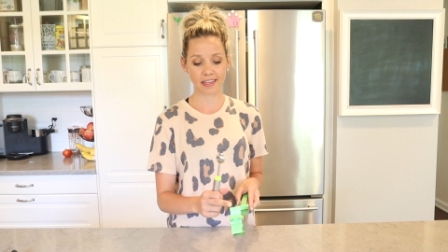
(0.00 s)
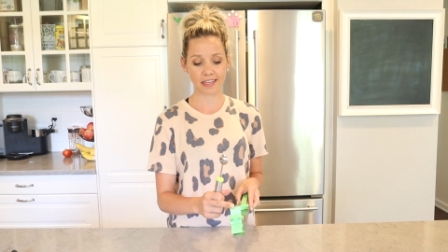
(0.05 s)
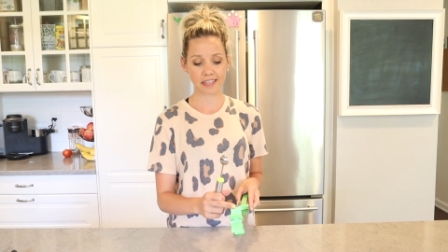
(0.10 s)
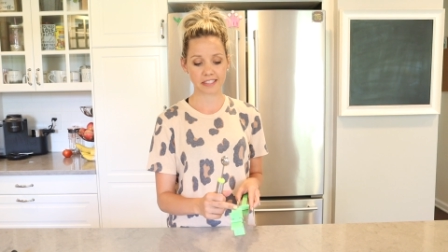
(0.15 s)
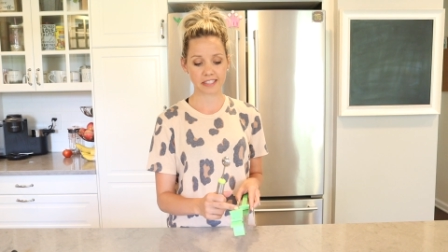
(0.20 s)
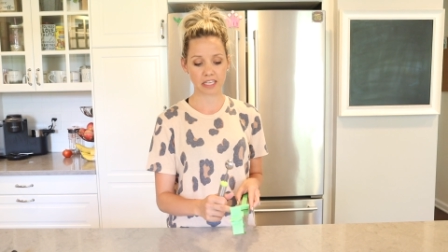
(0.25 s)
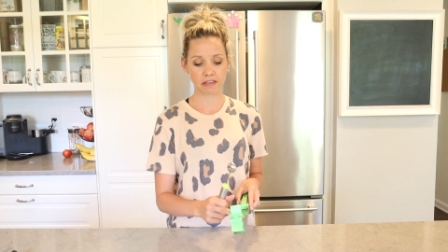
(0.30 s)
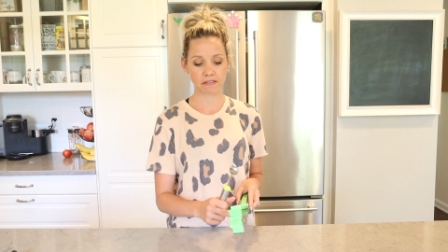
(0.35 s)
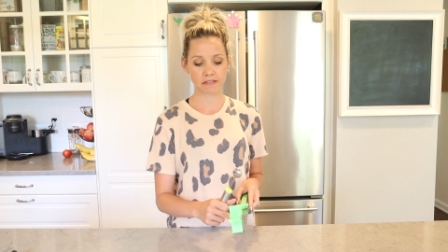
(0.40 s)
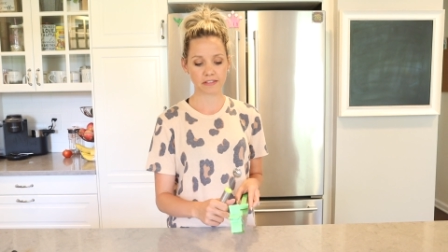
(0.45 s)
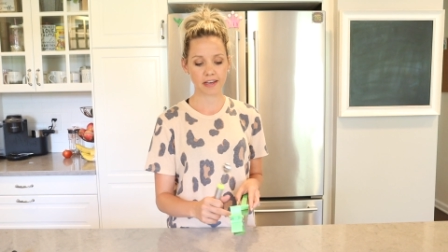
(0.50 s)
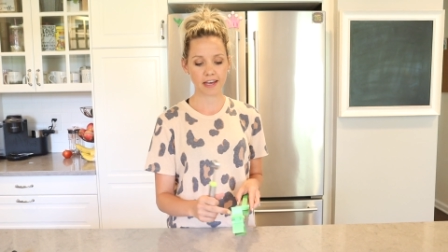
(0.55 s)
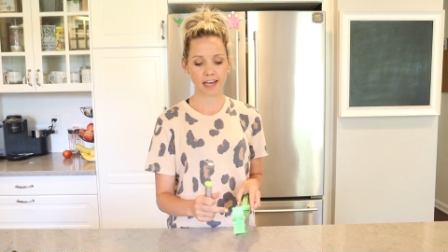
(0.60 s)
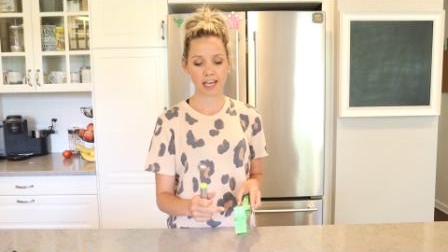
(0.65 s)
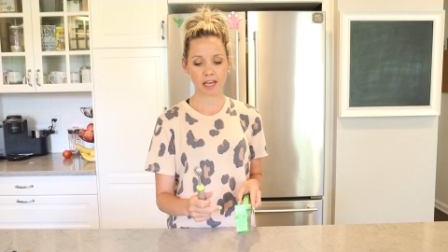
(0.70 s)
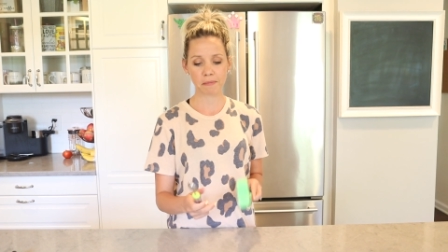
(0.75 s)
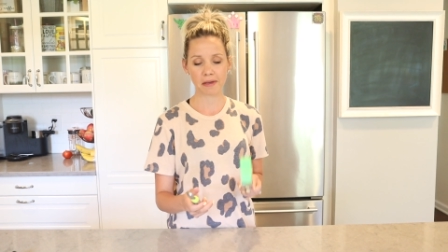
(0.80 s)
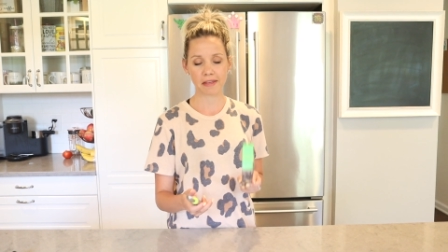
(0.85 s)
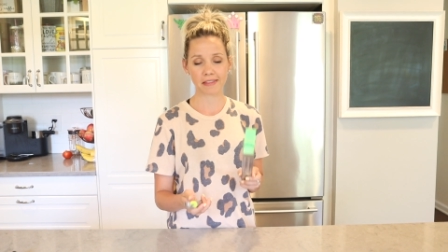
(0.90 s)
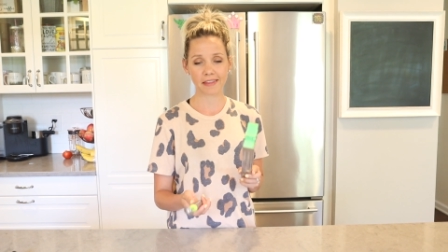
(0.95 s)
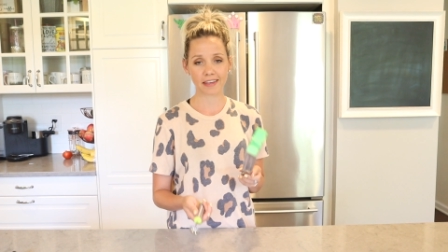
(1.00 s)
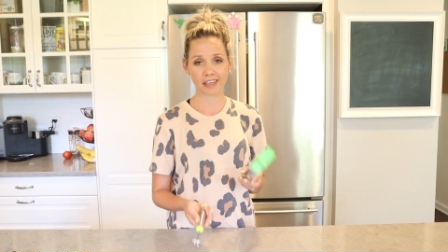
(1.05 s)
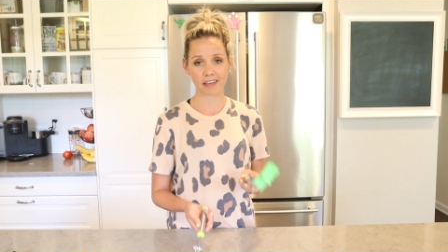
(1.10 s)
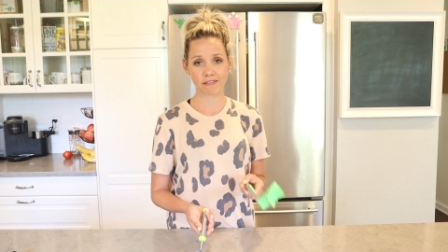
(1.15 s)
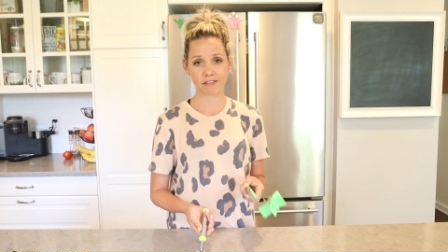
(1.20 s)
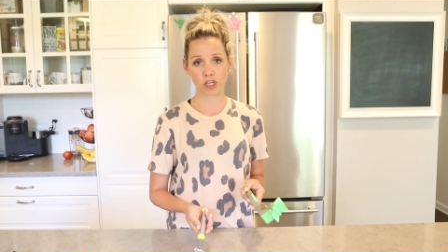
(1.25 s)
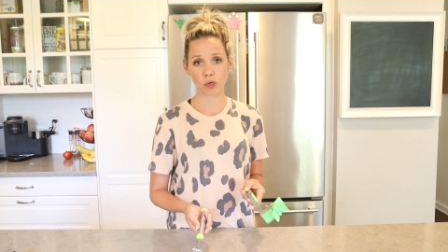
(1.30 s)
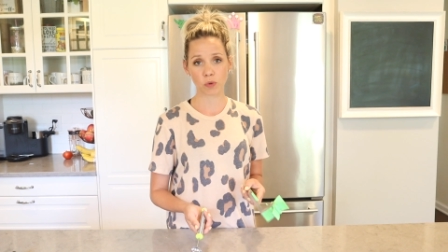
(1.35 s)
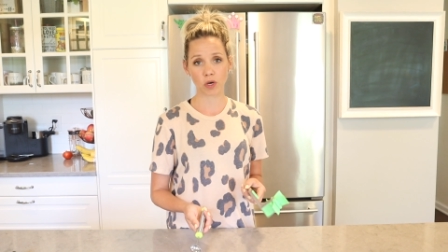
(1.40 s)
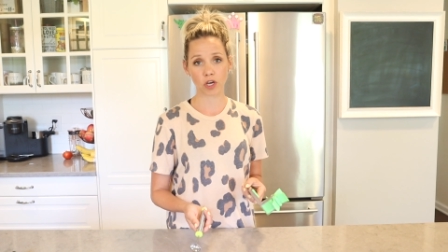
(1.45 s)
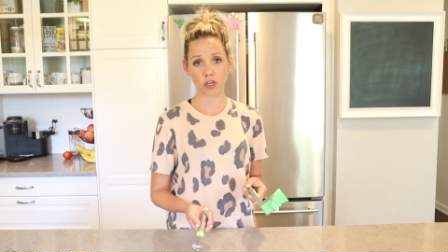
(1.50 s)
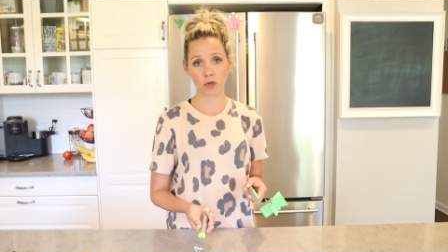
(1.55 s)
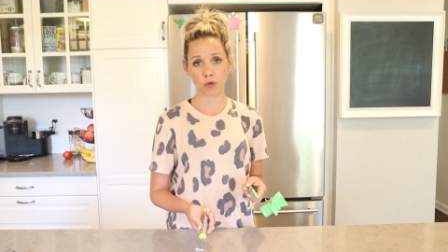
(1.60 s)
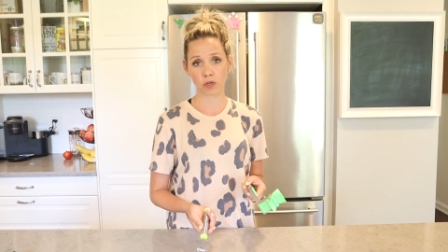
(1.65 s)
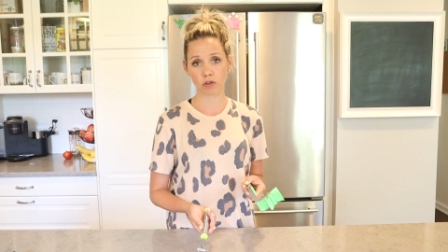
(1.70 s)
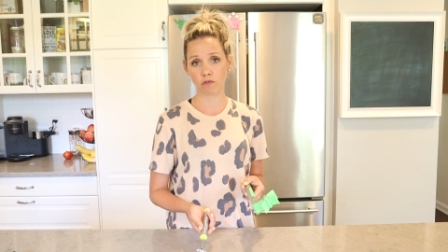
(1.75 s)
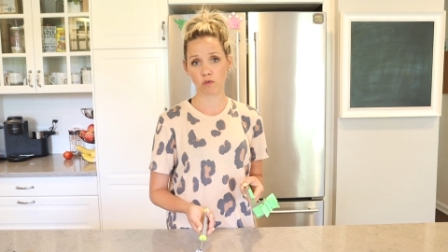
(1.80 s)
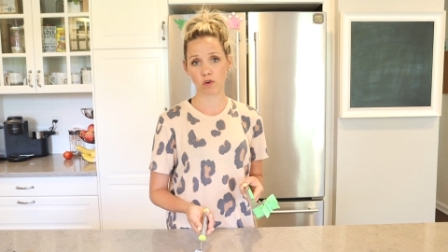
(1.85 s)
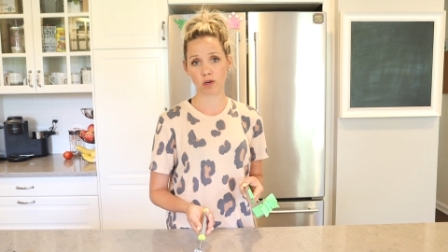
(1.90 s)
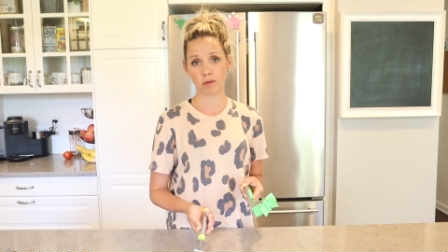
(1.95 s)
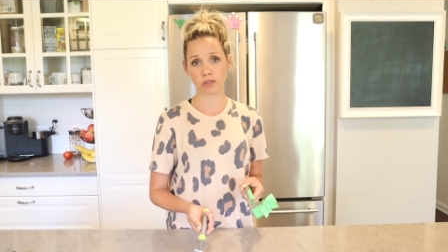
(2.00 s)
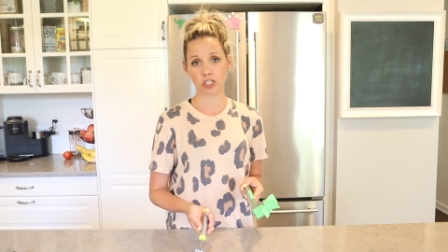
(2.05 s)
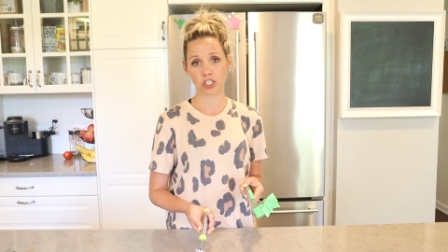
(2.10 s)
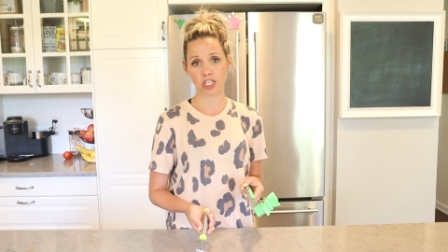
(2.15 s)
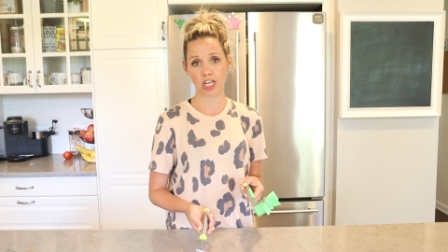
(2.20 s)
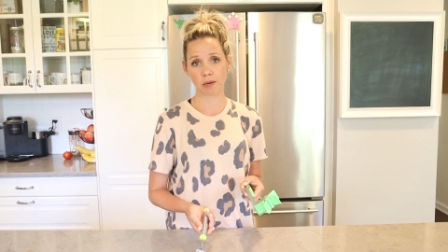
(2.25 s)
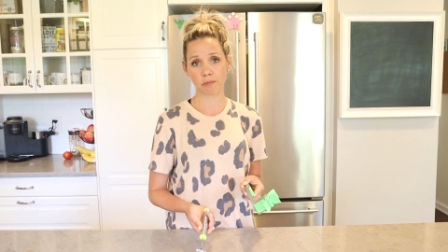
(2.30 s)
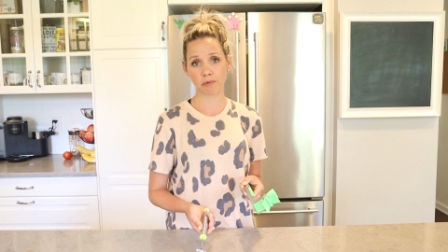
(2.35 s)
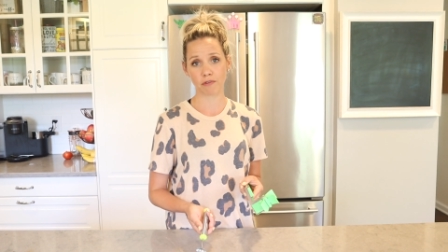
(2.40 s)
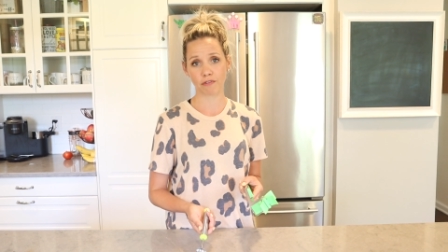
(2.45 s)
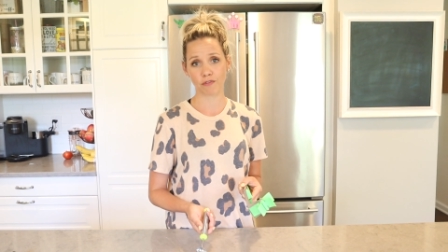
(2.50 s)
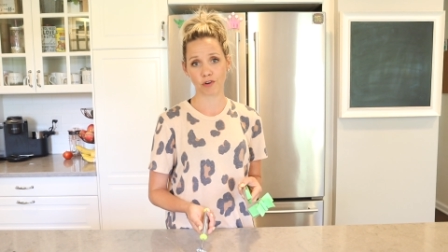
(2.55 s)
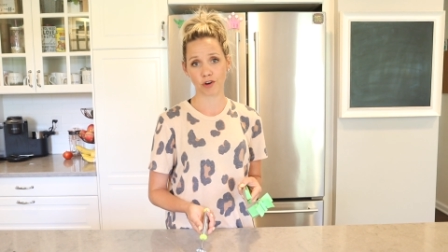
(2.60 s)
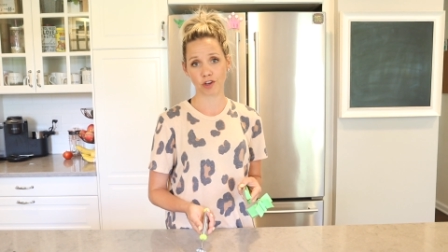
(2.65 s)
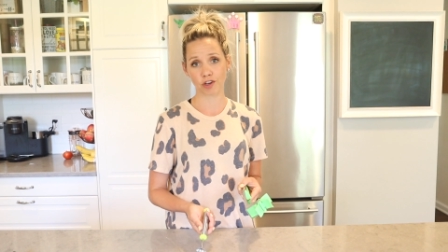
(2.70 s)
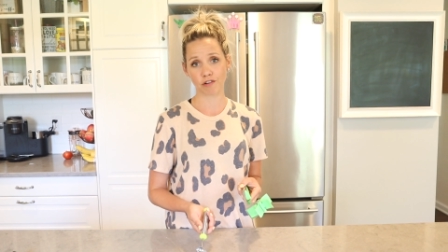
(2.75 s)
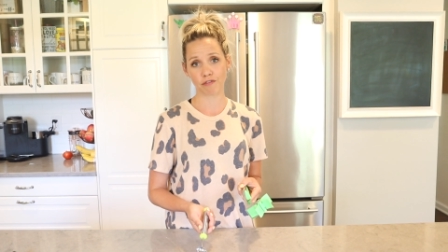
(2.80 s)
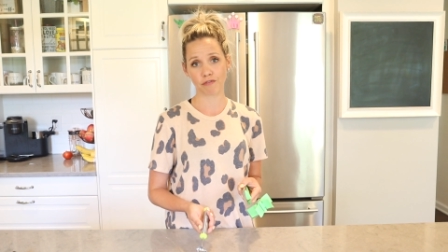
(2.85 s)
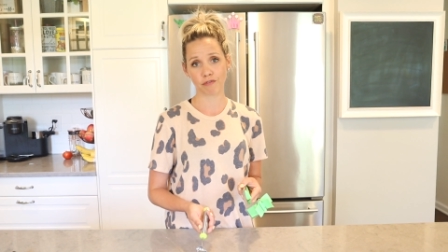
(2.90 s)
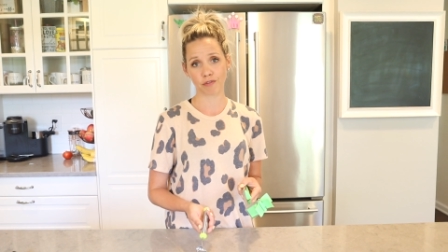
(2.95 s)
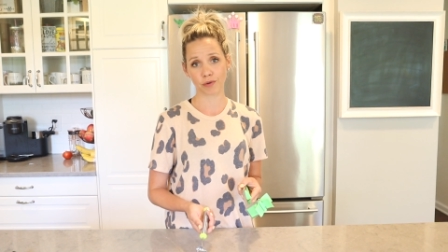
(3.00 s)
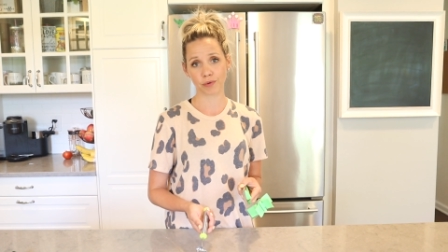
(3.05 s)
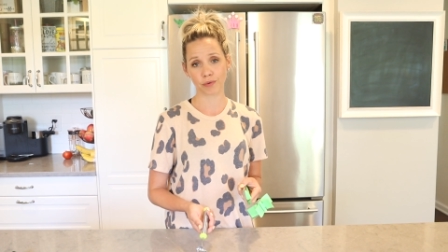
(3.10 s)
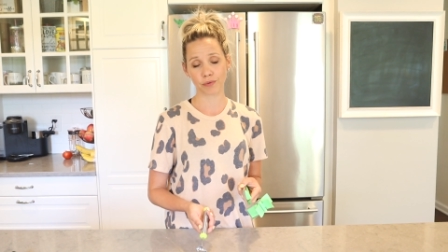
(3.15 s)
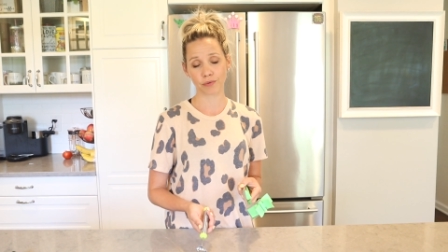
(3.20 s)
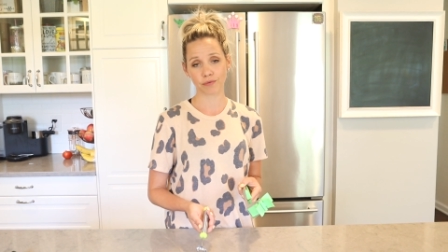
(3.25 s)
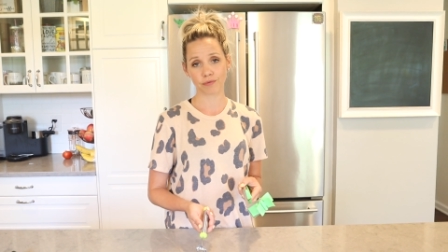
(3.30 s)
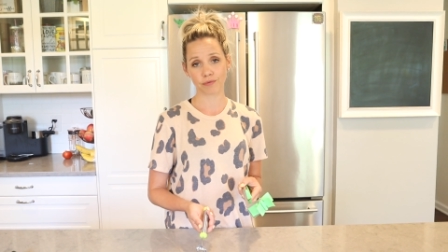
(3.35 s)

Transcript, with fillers: they save time and they give you a uniform shape for your fruit.